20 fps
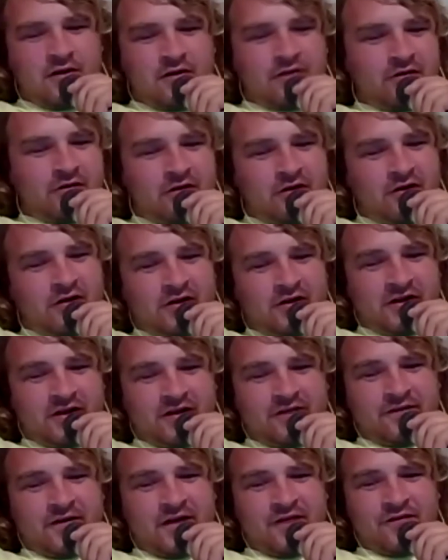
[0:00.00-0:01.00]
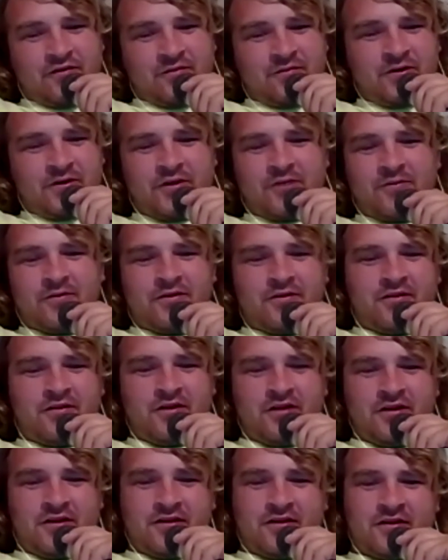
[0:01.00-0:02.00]
overall, like if I have to pick one or
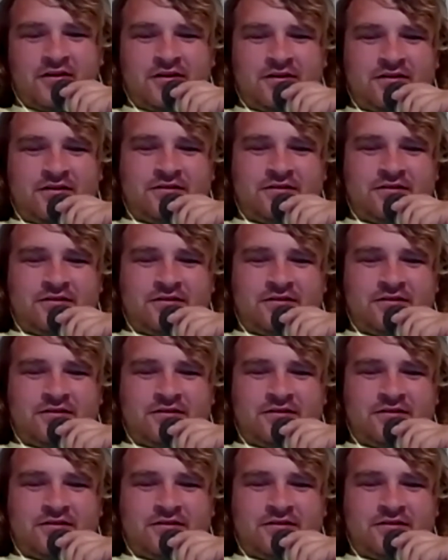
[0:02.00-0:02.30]
the other.